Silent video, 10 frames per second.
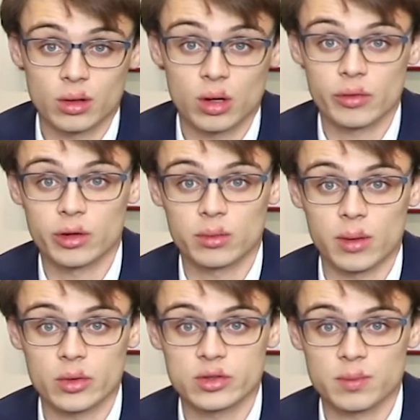over
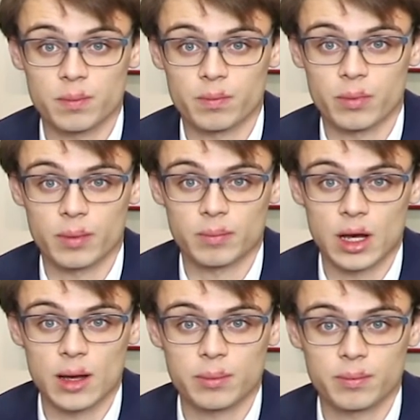most
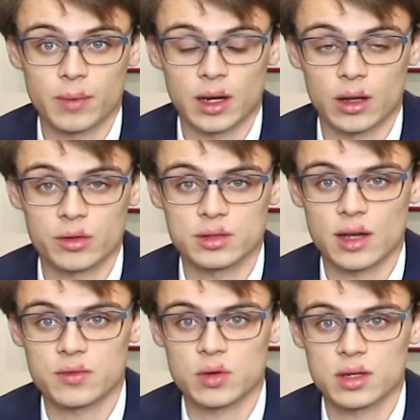pop and other
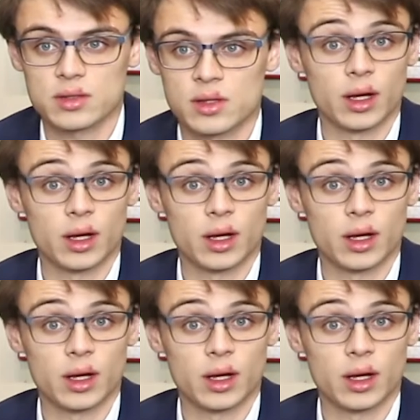soft drinks.